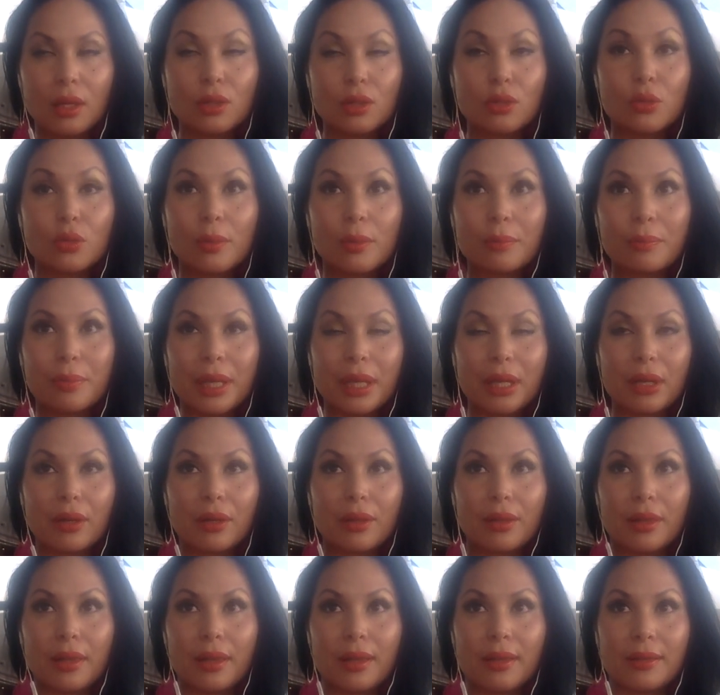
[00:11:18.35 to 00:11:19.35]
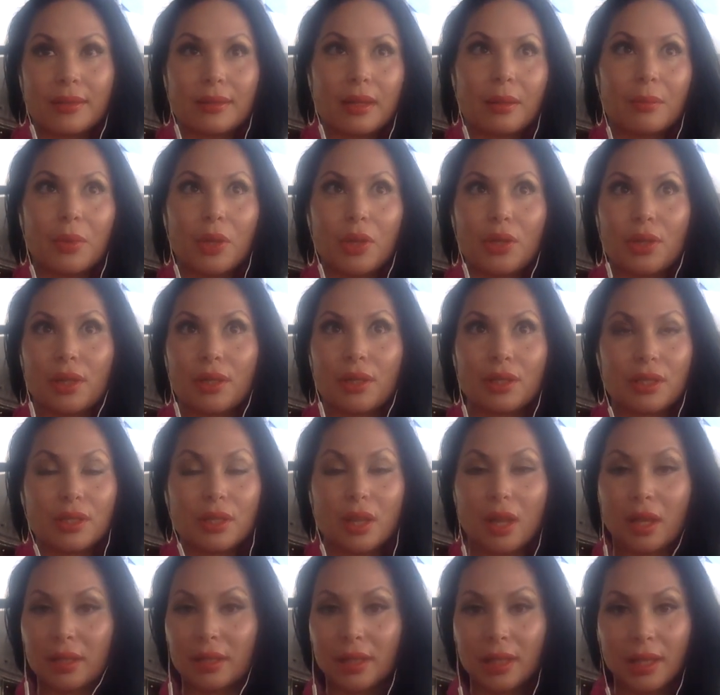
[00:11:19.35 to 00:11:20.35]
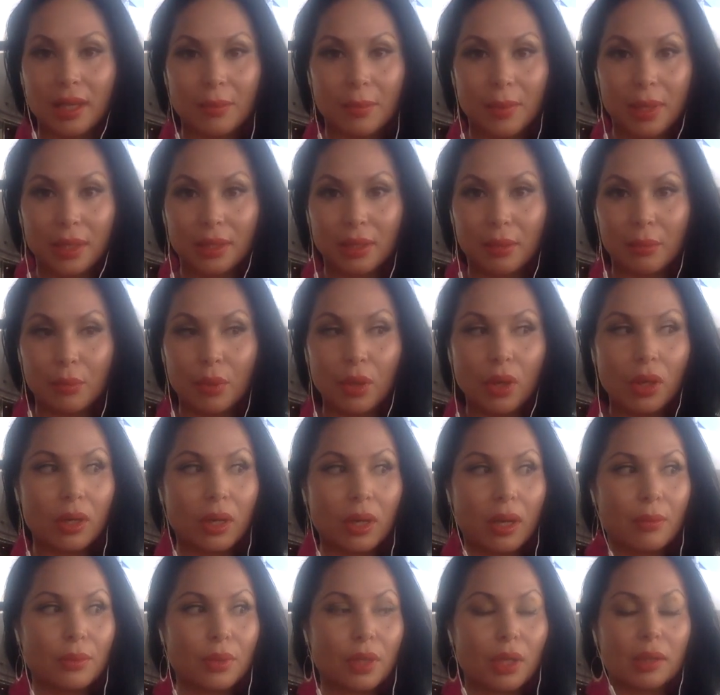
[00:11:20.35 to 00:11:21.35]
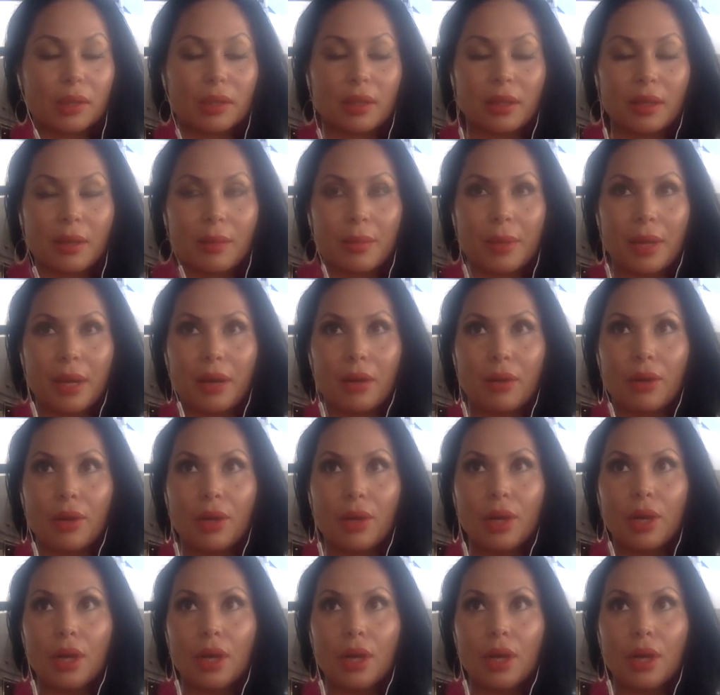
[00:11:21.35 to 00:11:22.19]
doing bigger things, and I'm not just talking about the book, I'm talking about,